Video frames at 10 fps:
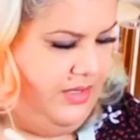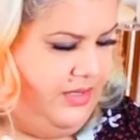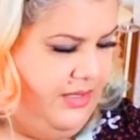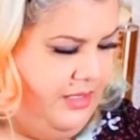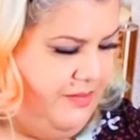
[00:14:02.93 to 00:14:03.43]

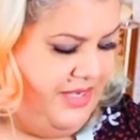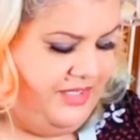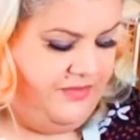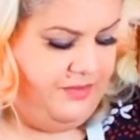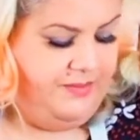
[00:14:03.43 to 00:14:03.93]
and the
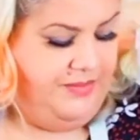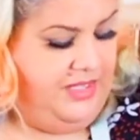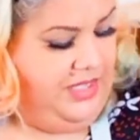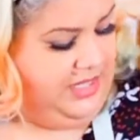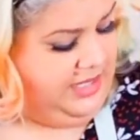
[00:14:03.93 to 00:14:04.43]
base for the
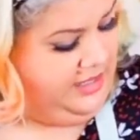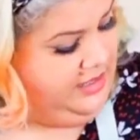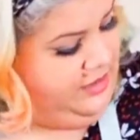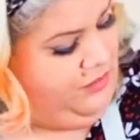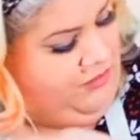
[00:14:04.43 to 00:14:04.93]
thingy there.
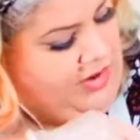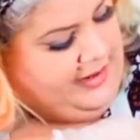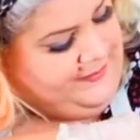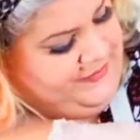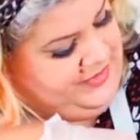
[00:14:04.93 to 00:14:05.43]

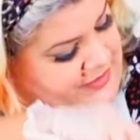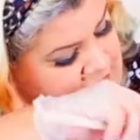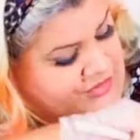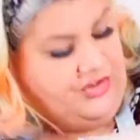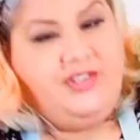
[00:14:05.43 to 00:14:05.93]
Right,
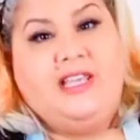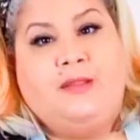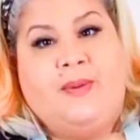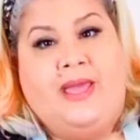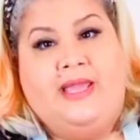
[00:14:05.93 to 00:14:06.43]
so just get the
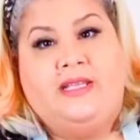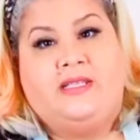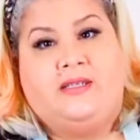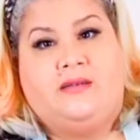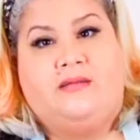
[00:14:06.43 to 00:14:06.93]

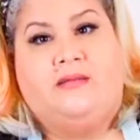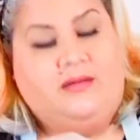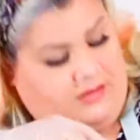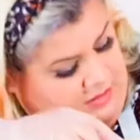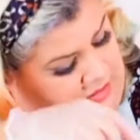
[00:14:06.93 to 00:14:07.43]
paste,
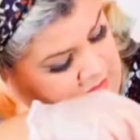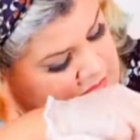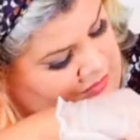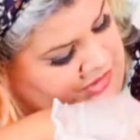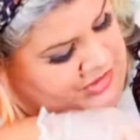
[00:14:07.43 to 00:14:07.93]

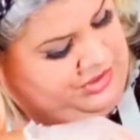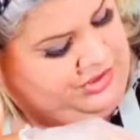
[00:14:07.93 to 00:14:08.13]
which